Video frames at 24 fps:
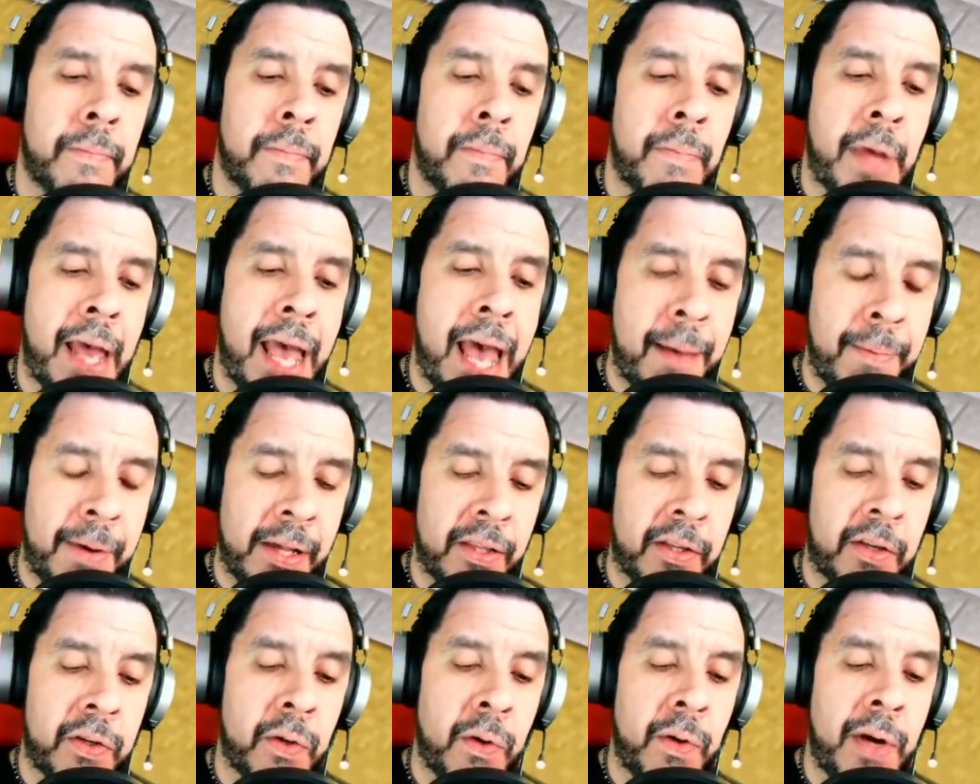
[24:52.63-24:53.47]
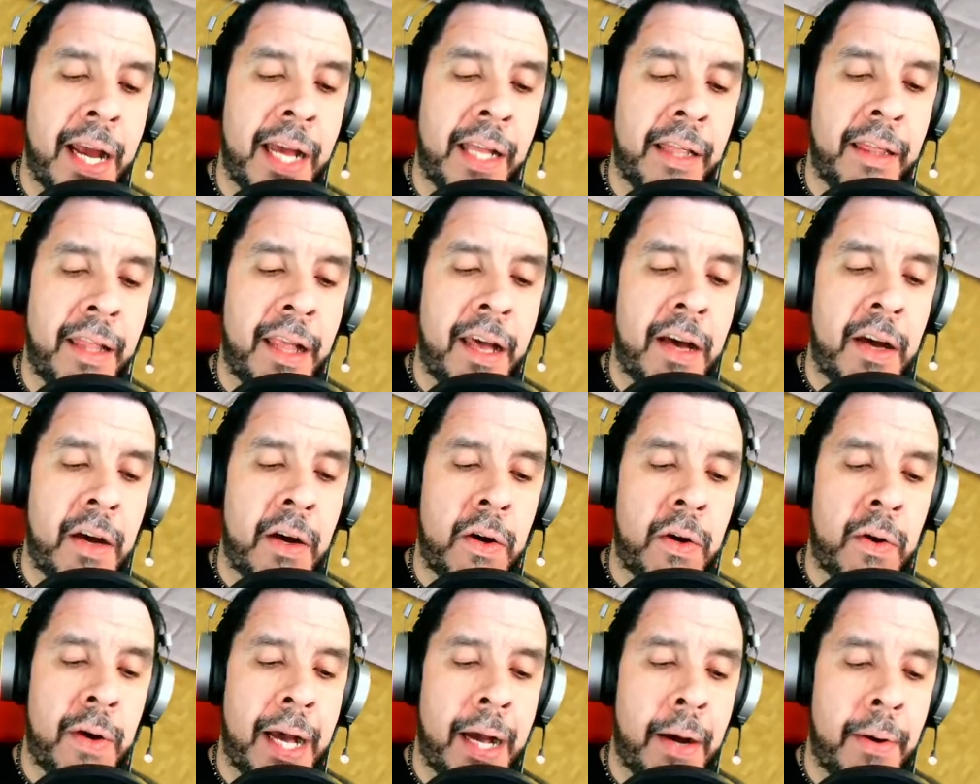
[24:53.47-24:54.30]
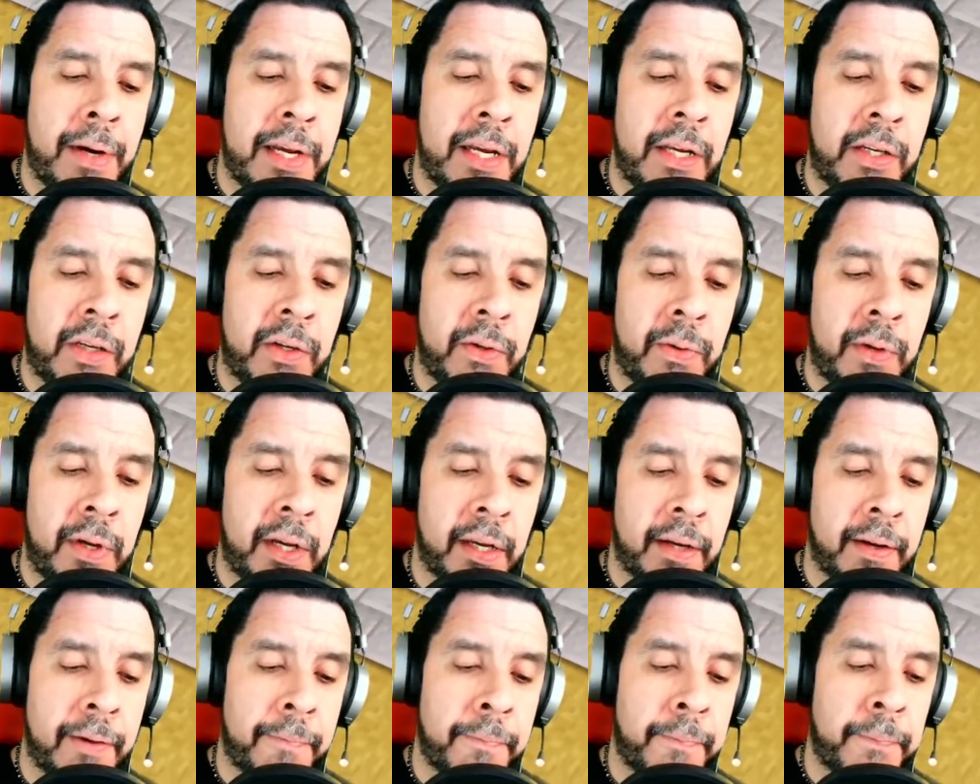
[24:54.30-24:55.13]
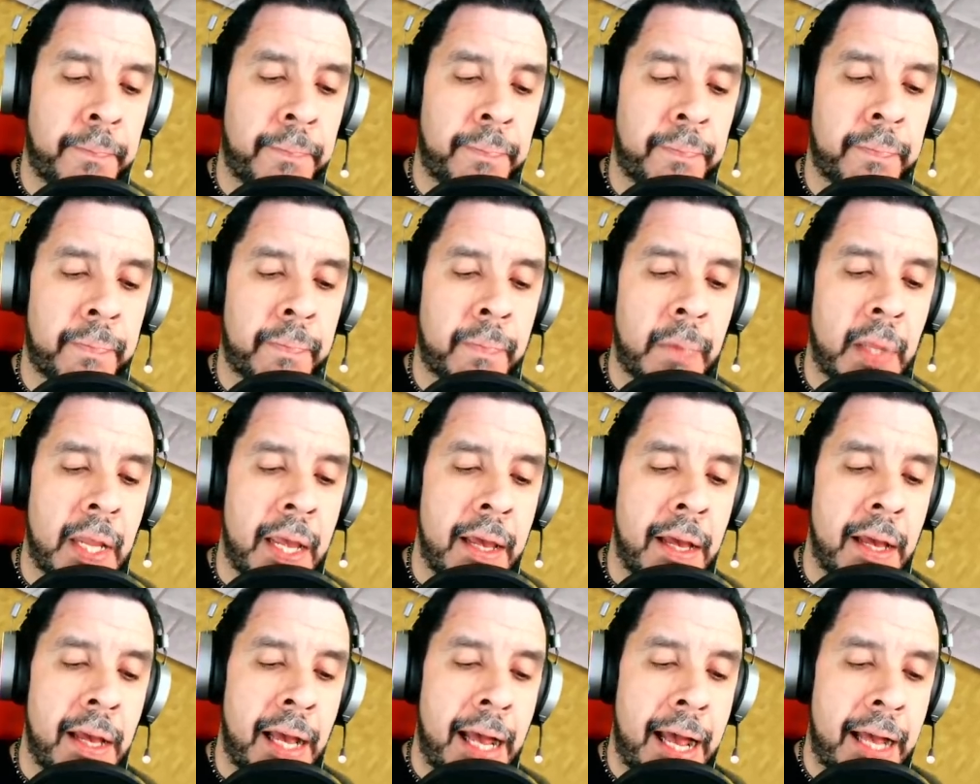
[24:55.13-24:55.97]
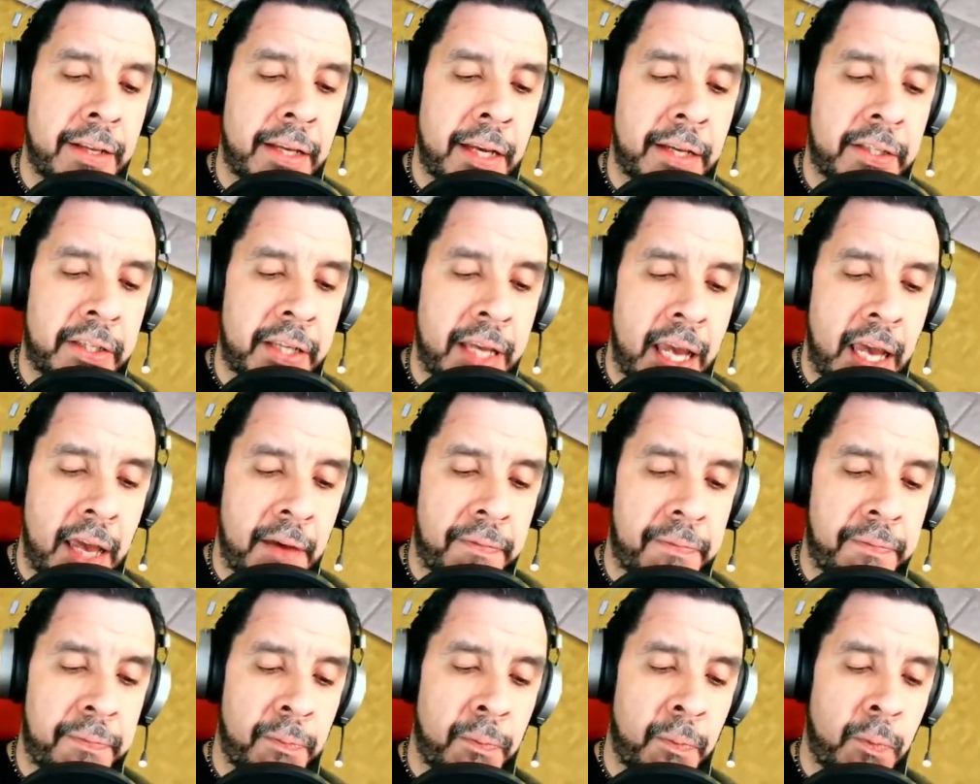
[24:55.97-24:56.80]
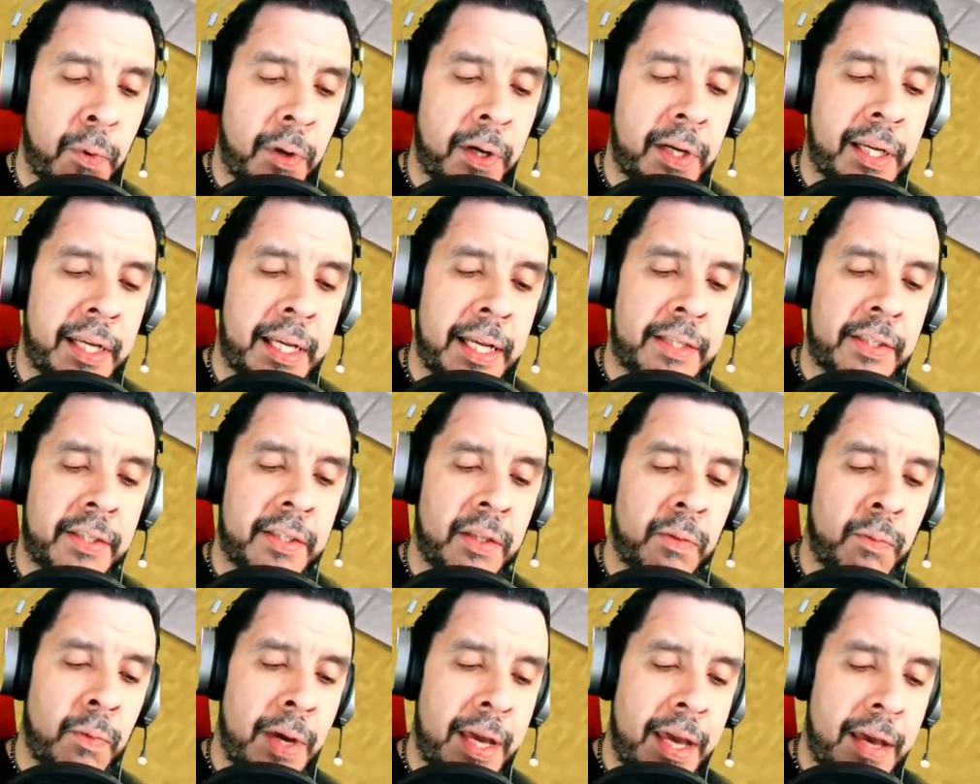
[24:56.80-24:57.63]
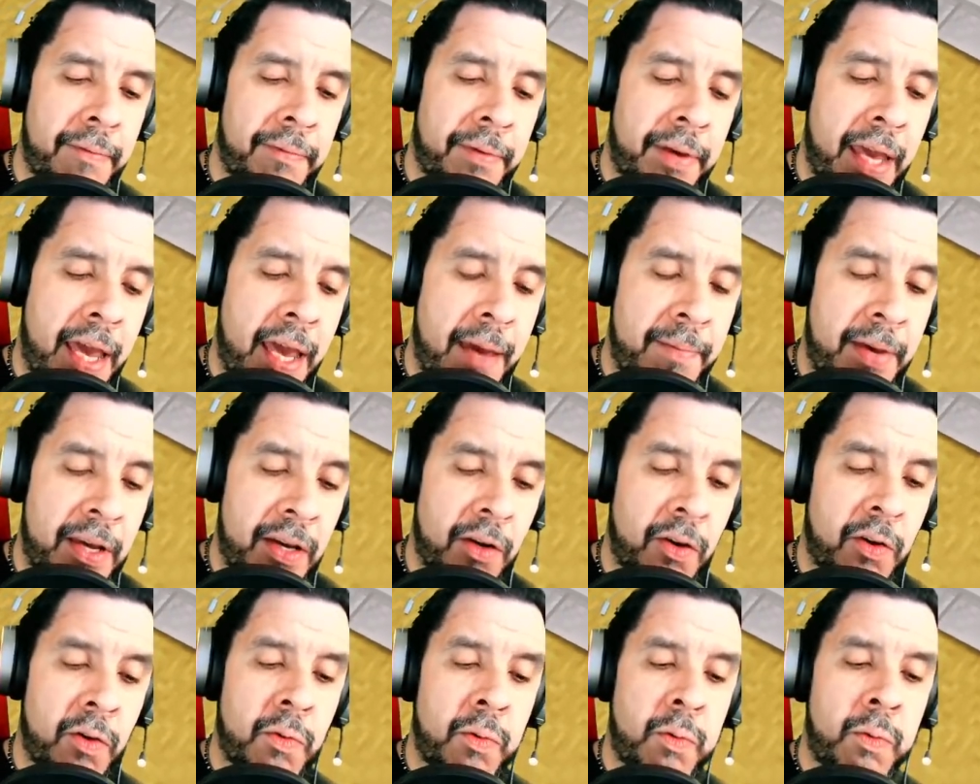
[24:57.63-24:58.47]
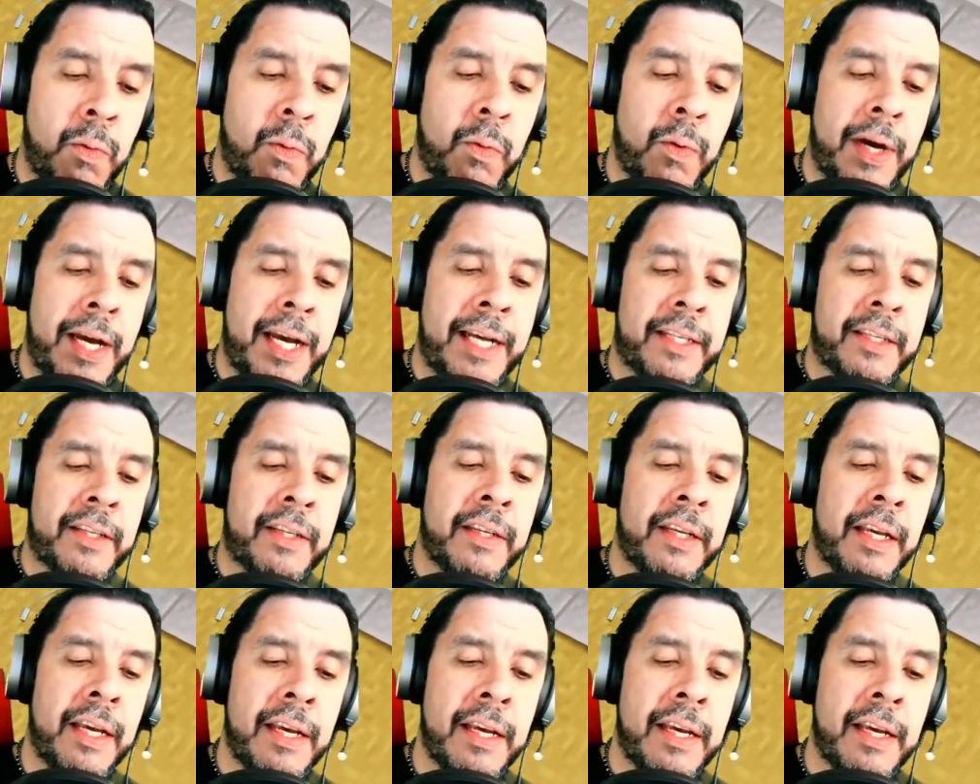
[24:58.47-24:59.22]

Abby Latour, hello, how are you doing? As I say, if work gets in the way of gaming, quit.